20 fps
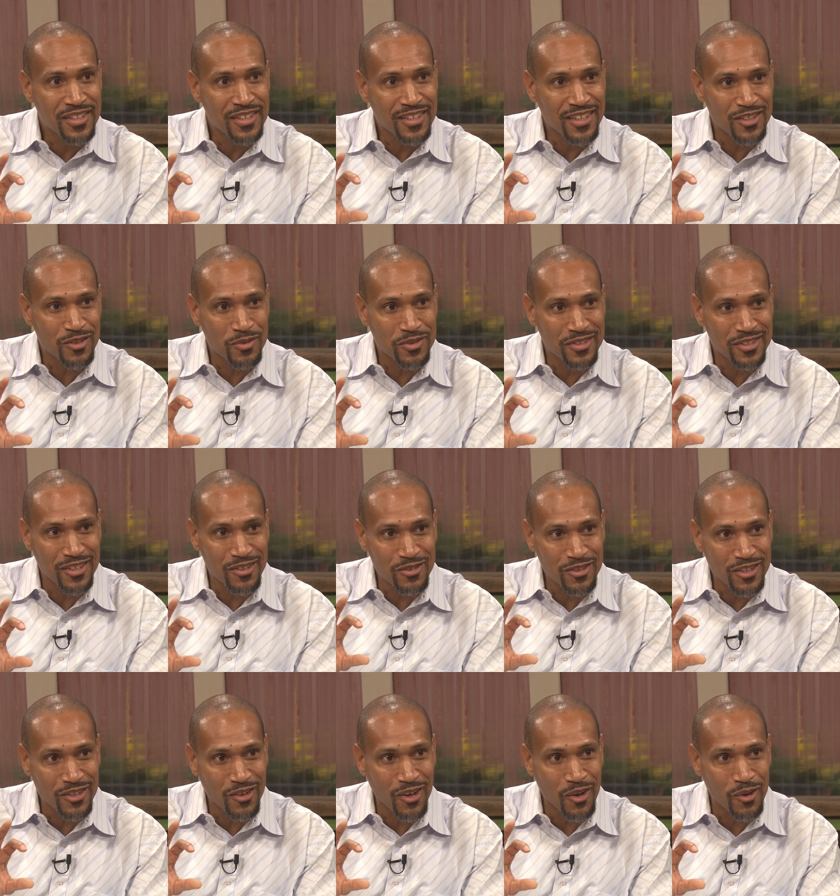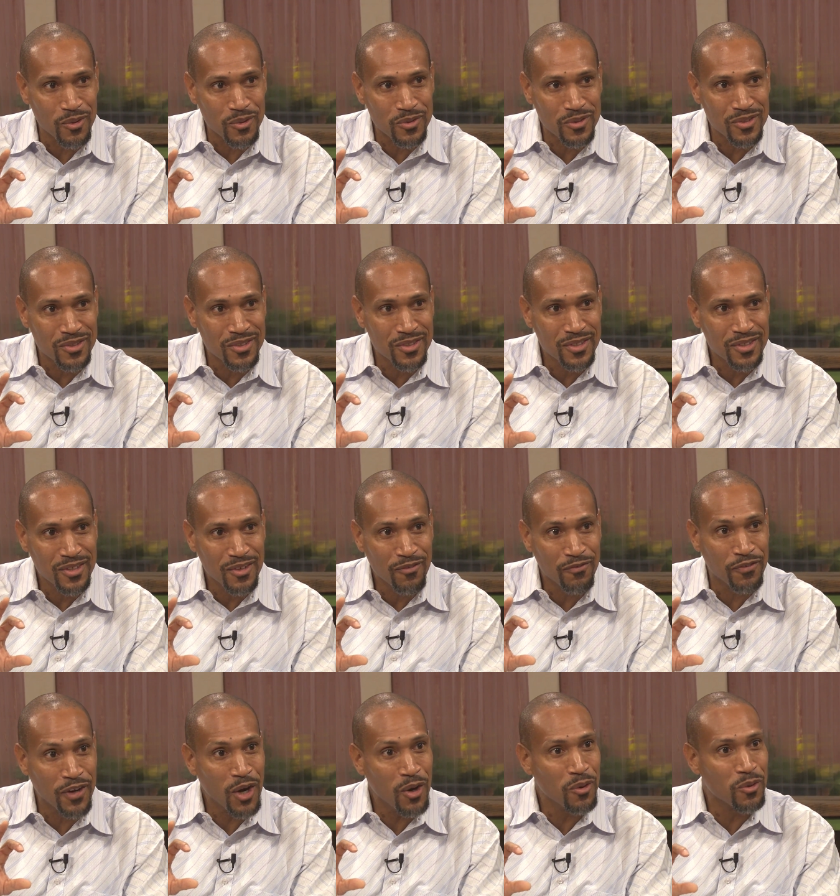Guess what's in those little holes?
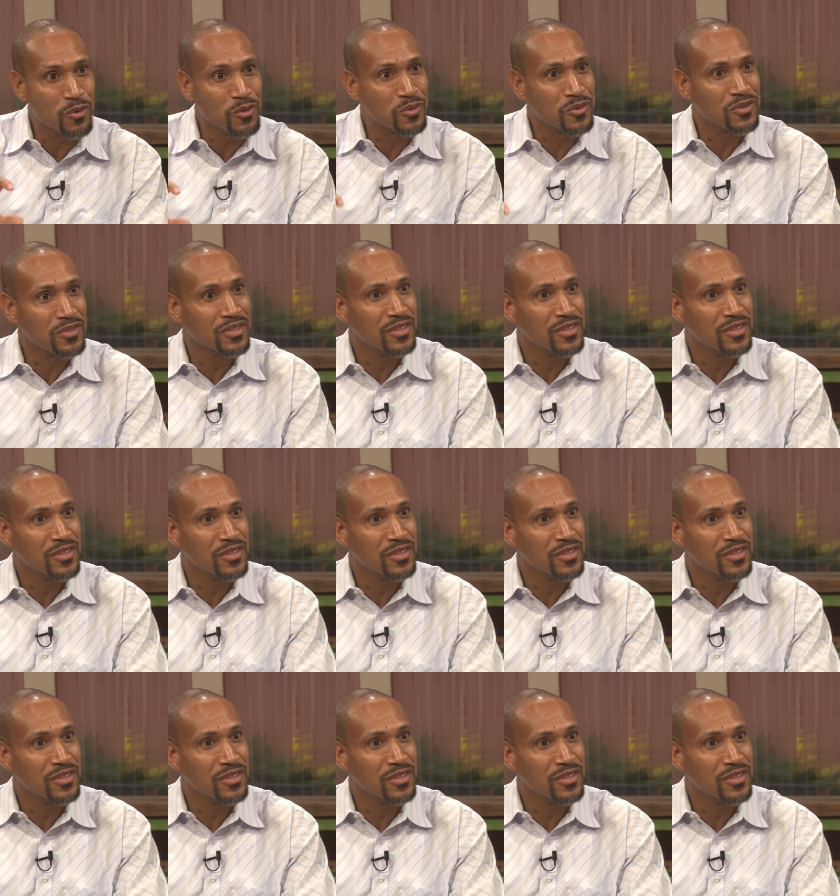Voles.